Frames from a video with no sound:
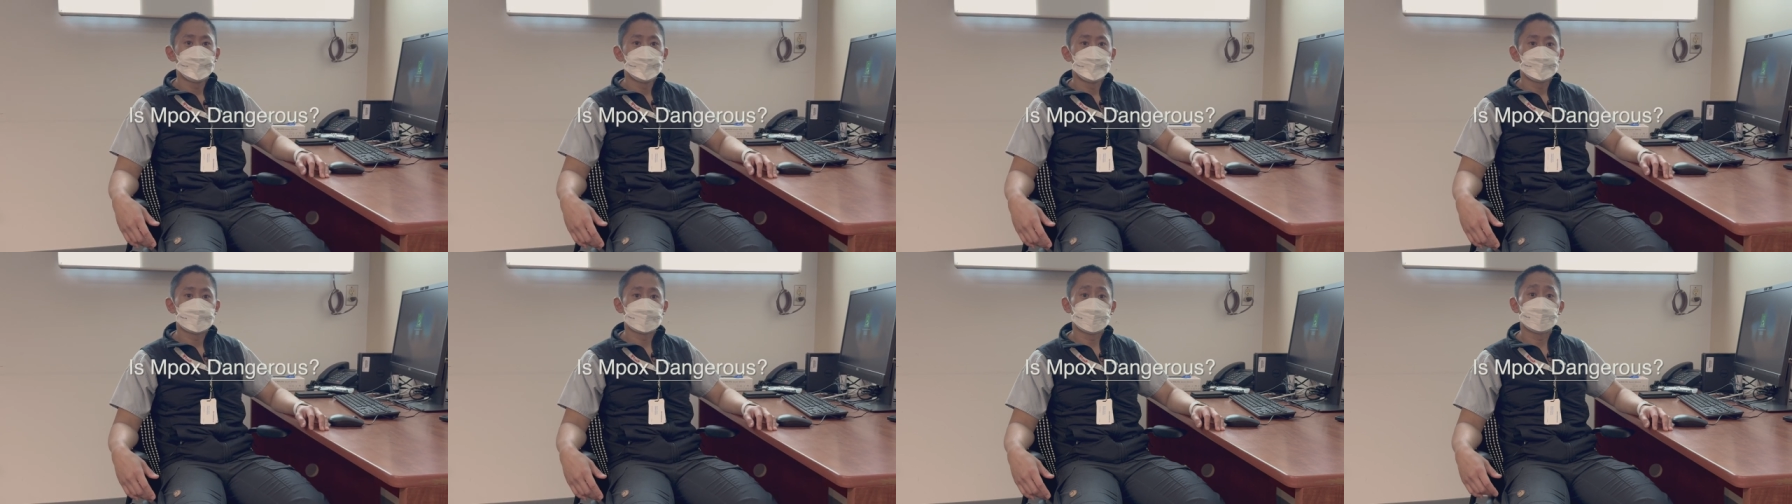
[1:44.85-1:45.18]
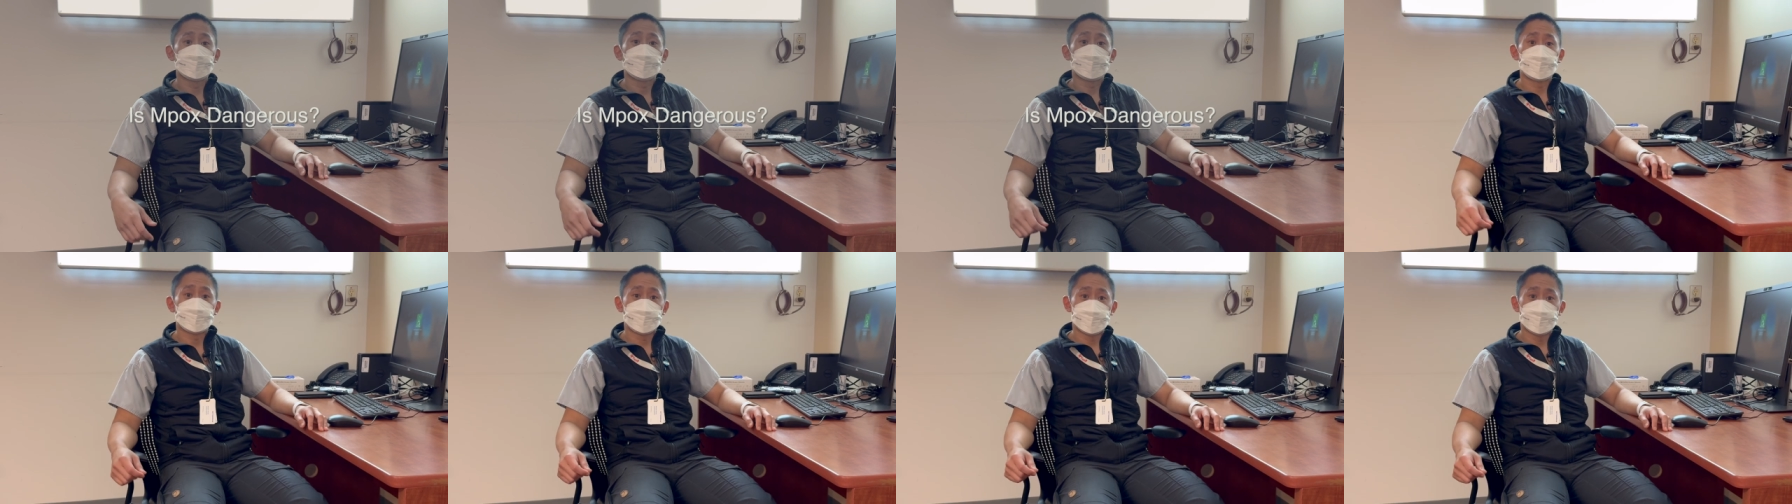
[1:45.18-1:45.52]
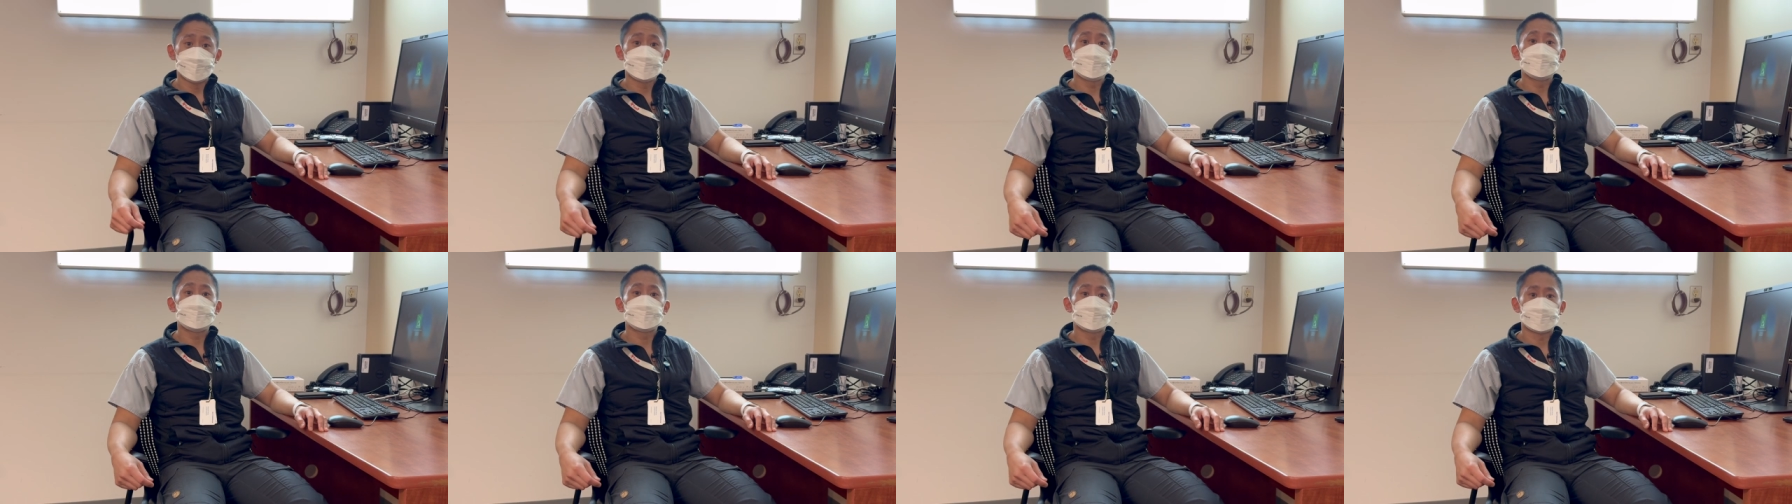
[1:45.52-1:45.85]
So there
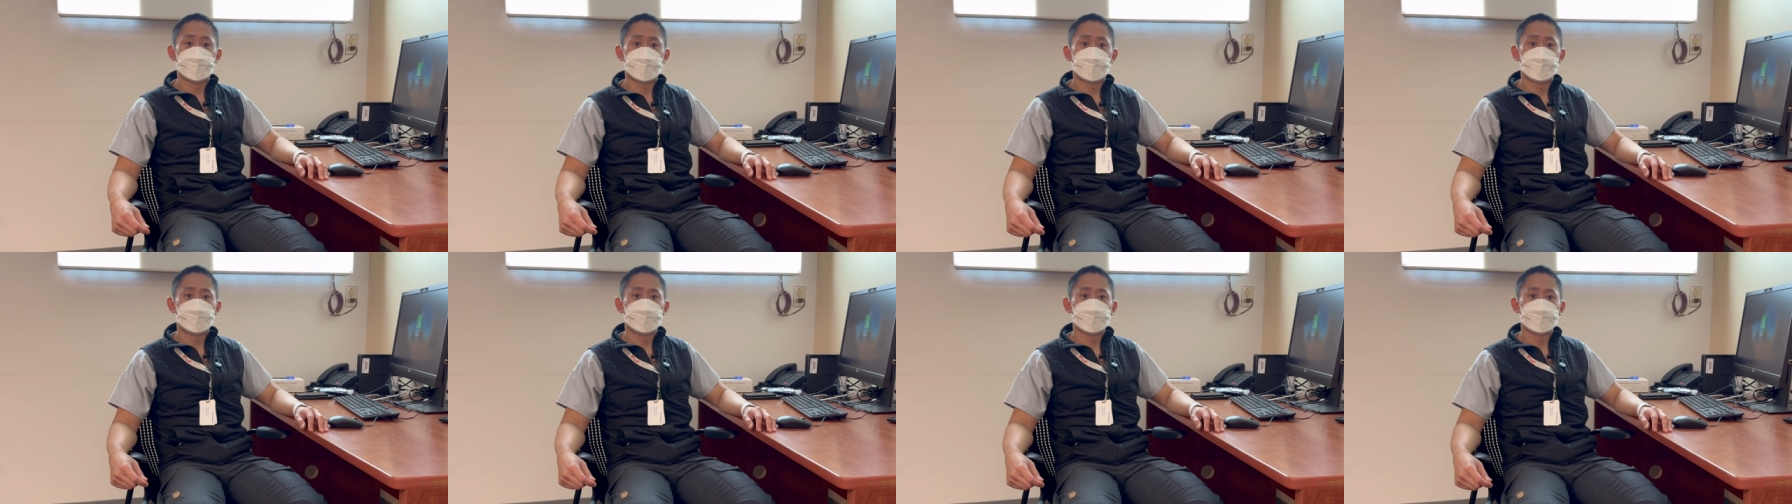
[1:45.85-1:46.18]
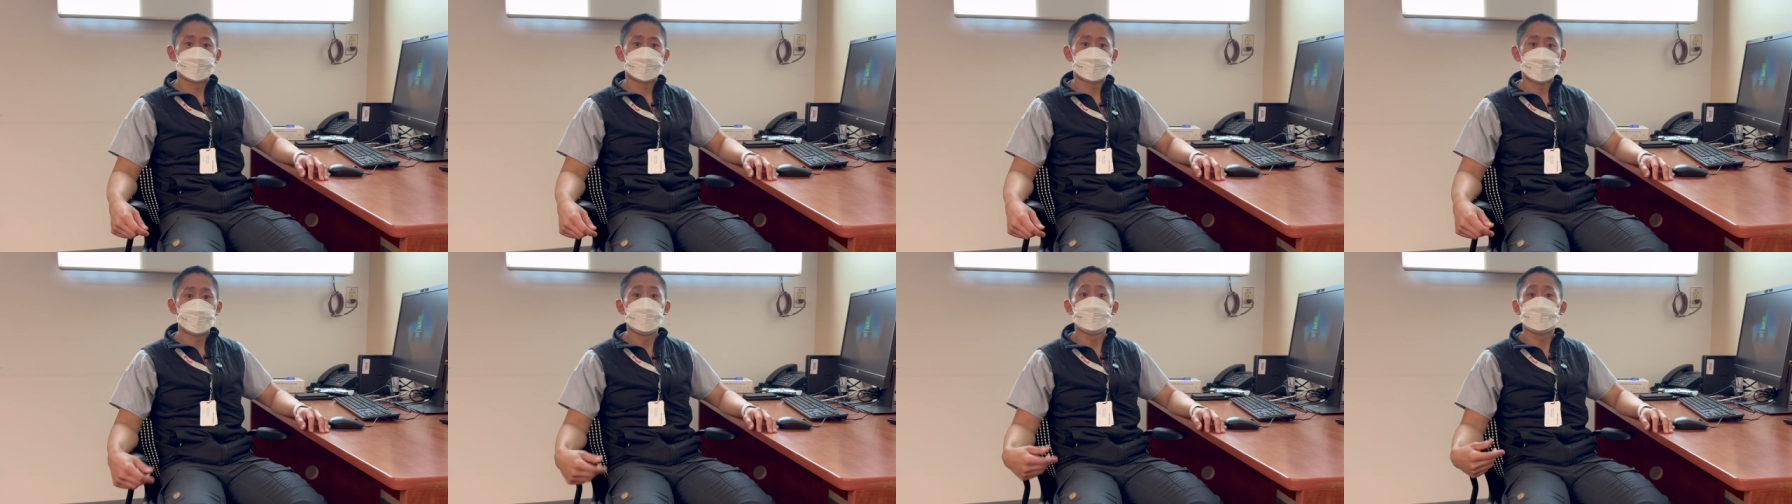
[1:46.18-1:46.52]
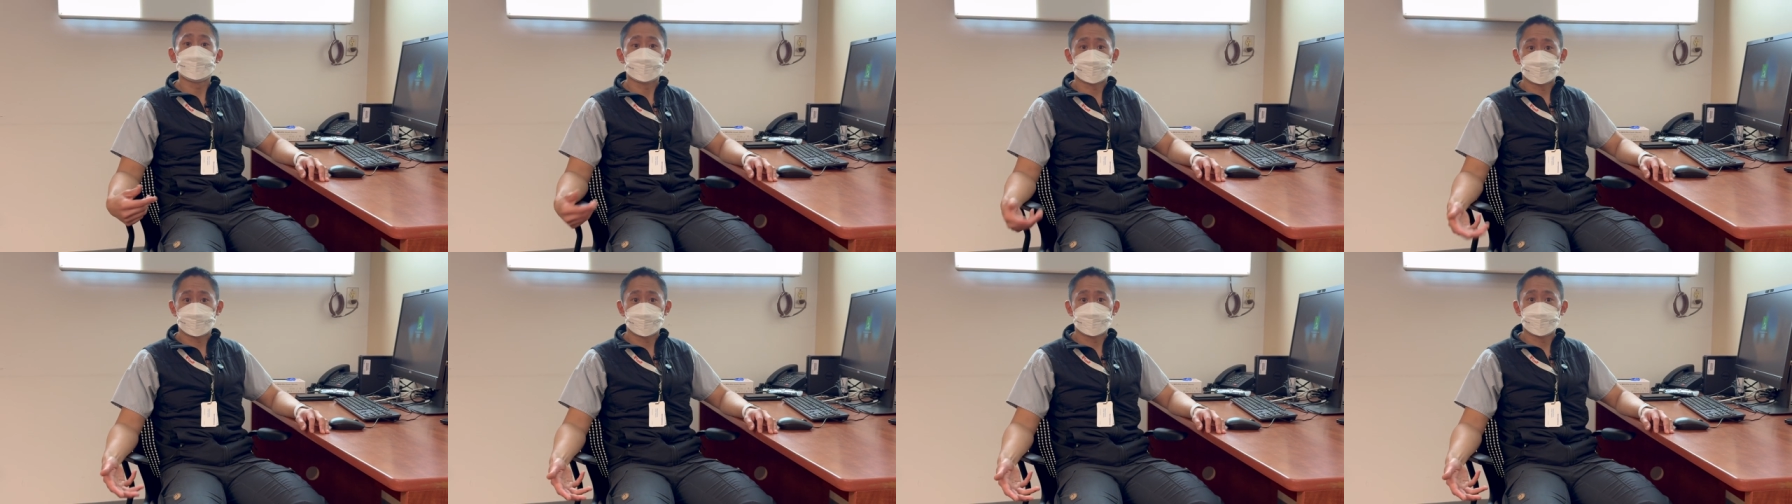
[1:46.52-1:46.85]
is uh,
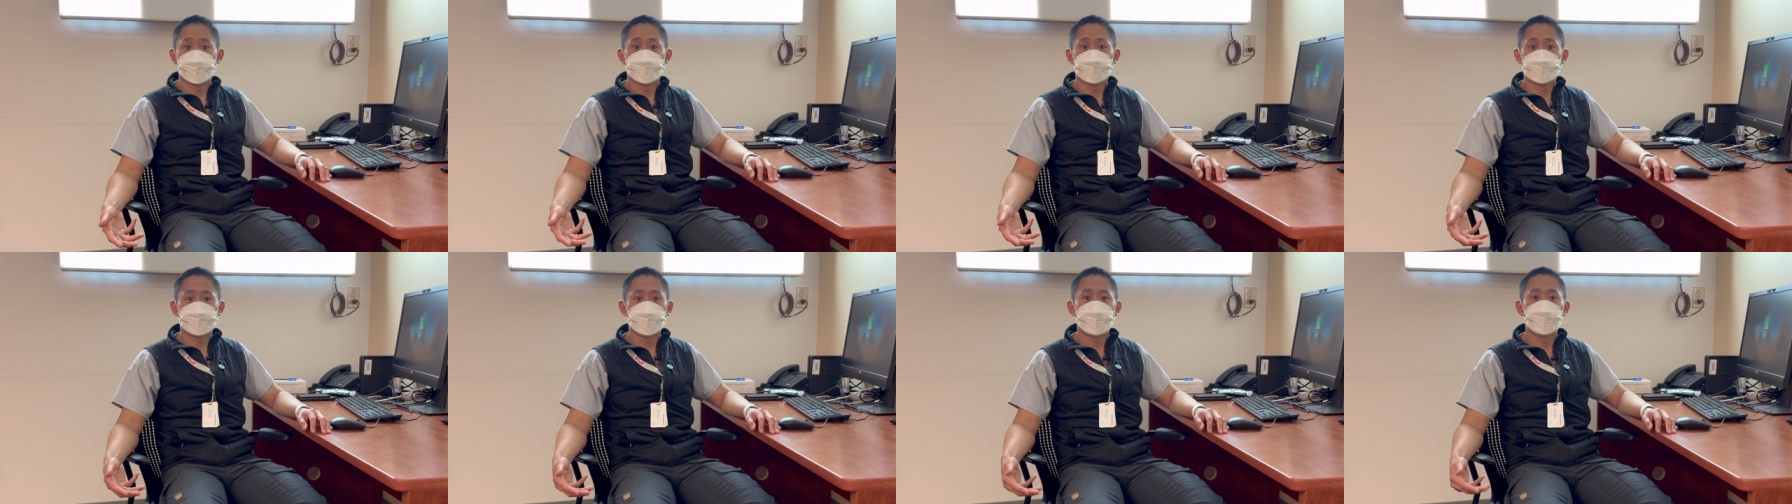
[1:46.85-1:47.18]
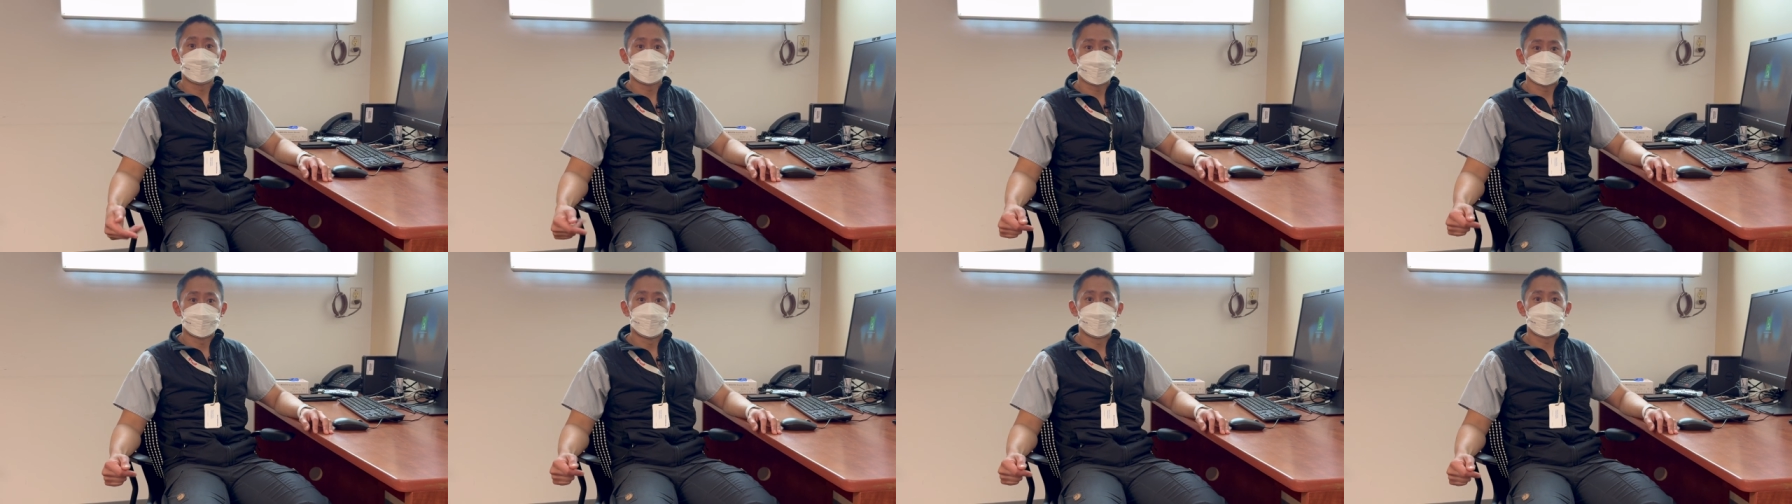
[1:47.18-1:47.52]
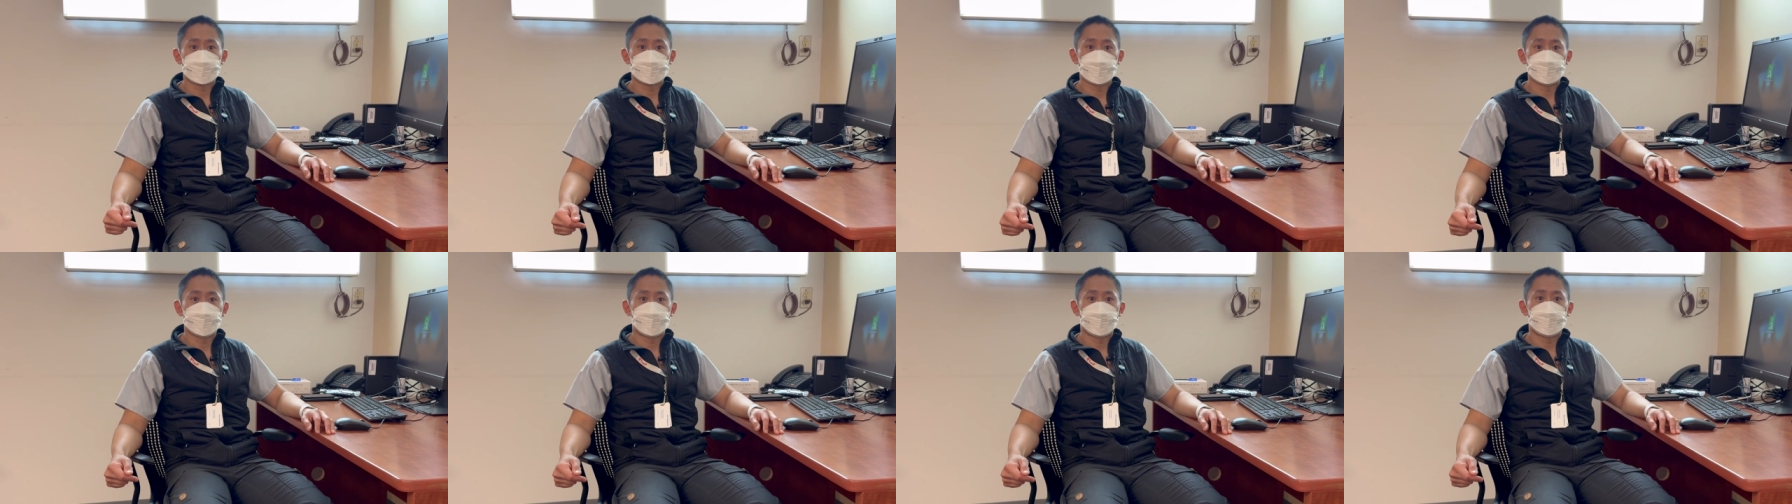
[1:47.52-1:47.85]
dangers associated with
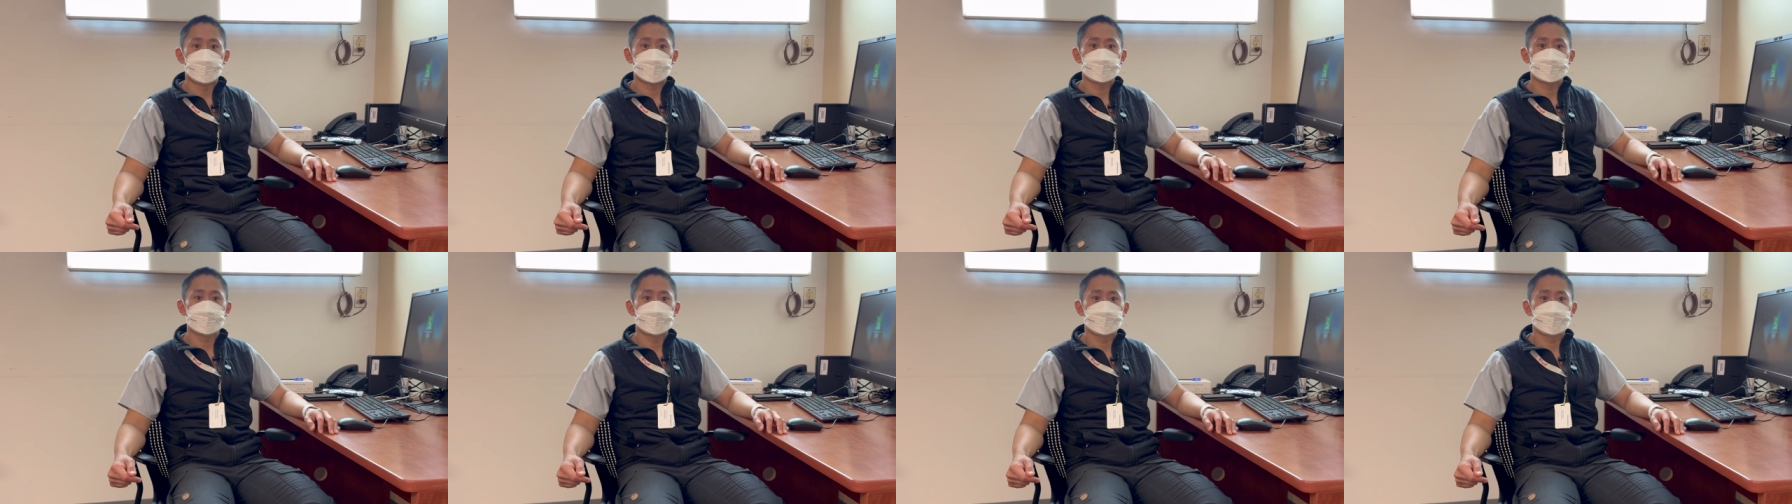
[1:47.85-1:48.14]
monkeypox.